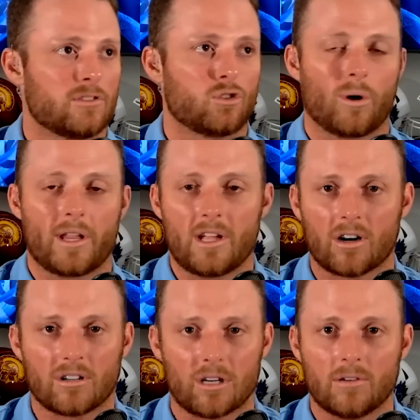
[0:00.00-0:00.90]
twenty
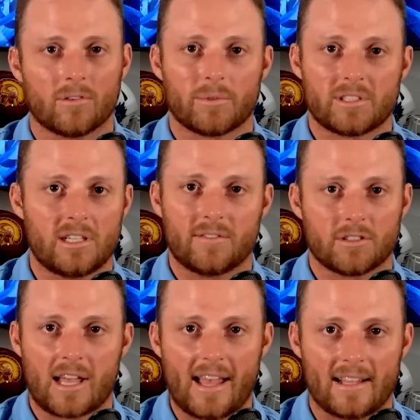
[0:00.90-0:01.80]
yards over
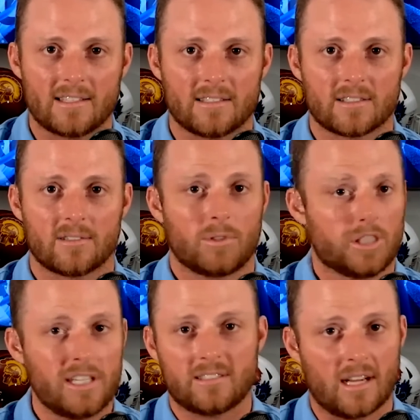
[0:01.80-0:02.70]
receivers' heads,
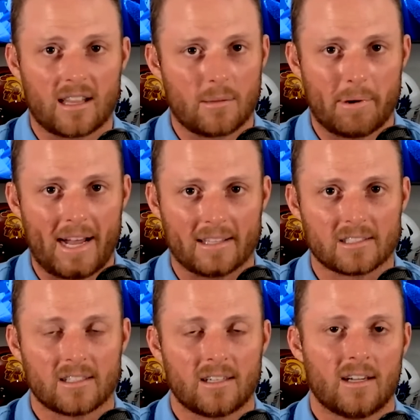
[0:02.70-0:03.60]
which he's done in the
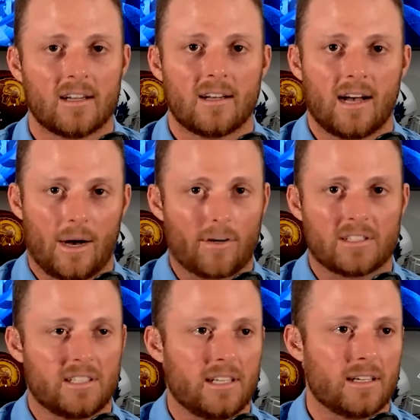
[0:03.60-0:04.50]
past. I
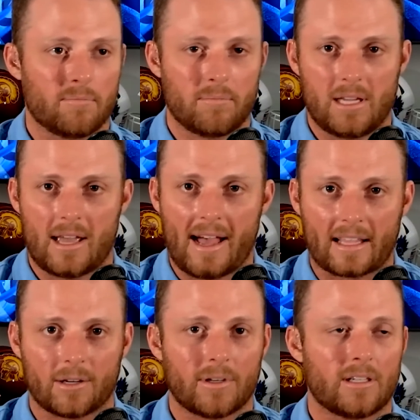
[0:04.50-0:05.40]
want to see him be
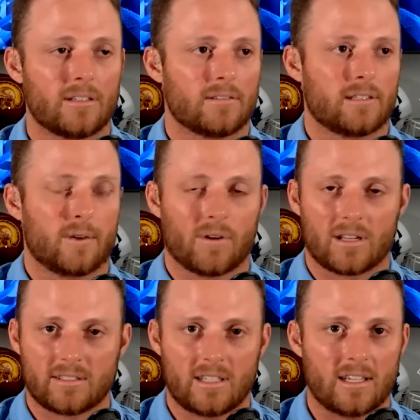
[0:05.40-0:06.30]
accurate. I
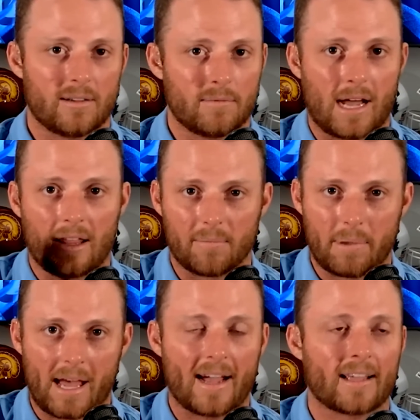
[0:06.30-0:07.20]
want to see him dial
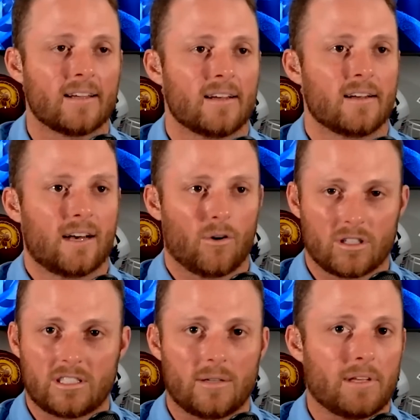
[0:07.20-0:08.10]
it back. I
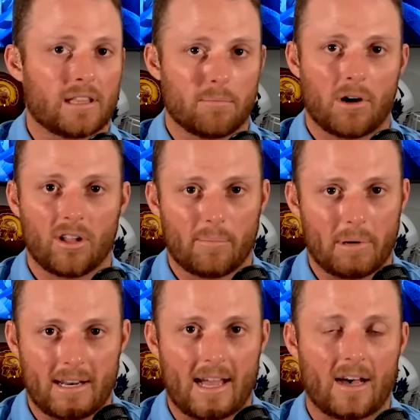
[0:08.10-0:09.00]
want to see him get the ball up
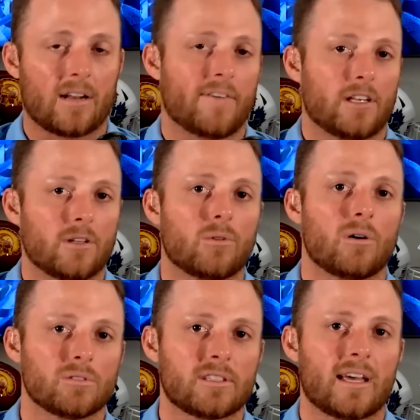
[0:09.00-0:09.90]
and down. If he can do
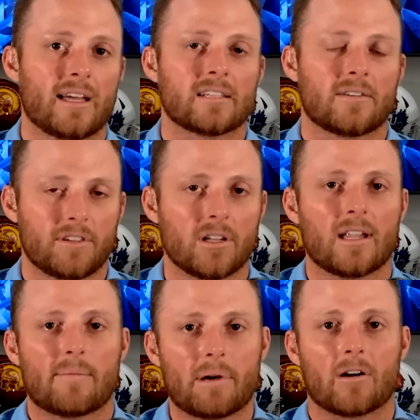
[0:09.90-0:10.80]
those things, I'll feel a
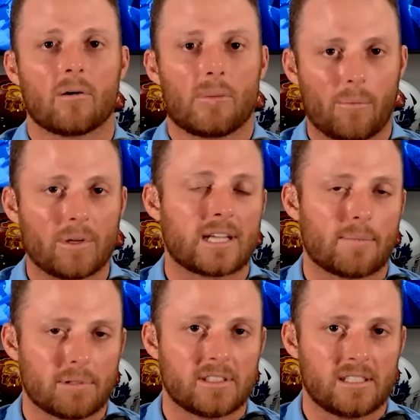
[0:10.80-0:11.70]
lot better about what
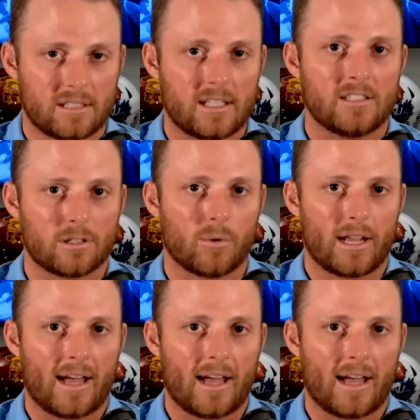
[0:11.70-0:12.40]
type of season he's going to